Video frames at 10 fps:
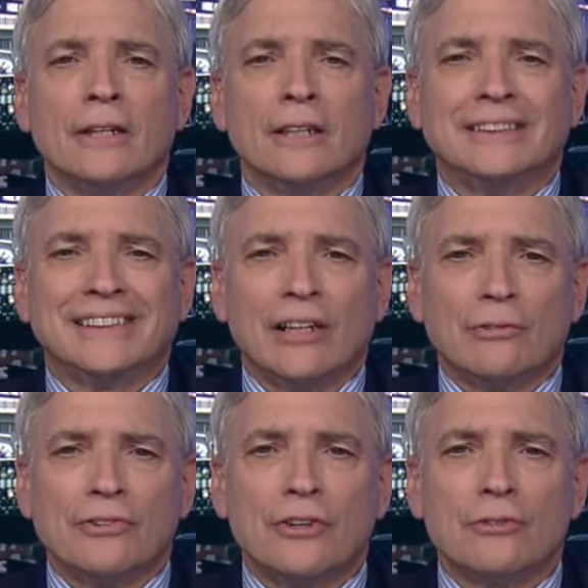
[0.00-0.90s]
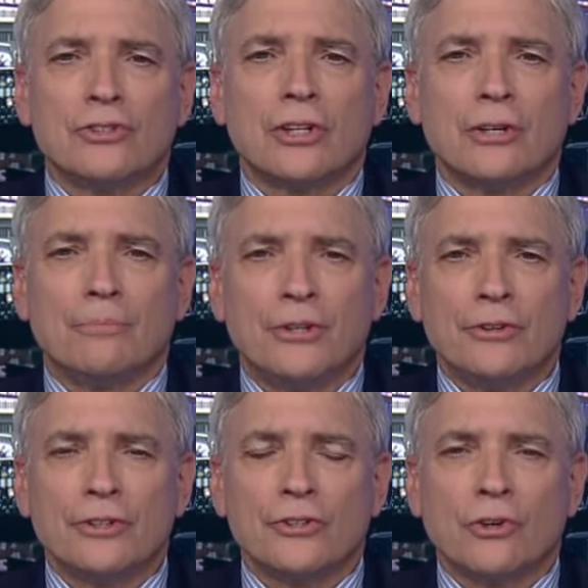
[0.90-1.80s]
uh, cell phones, yeah.
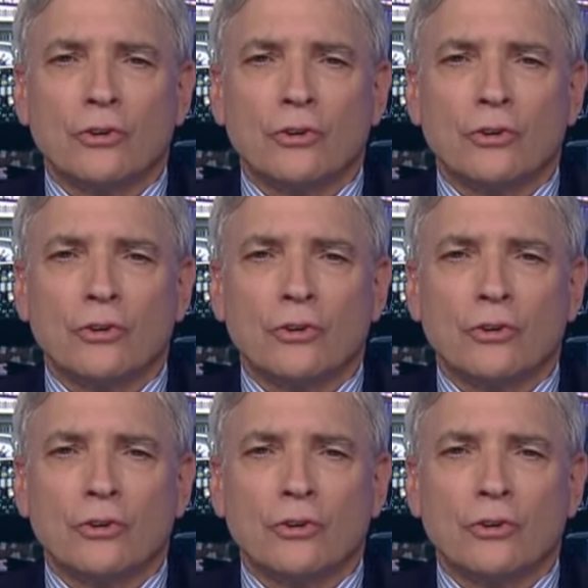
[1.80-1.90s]
computers. So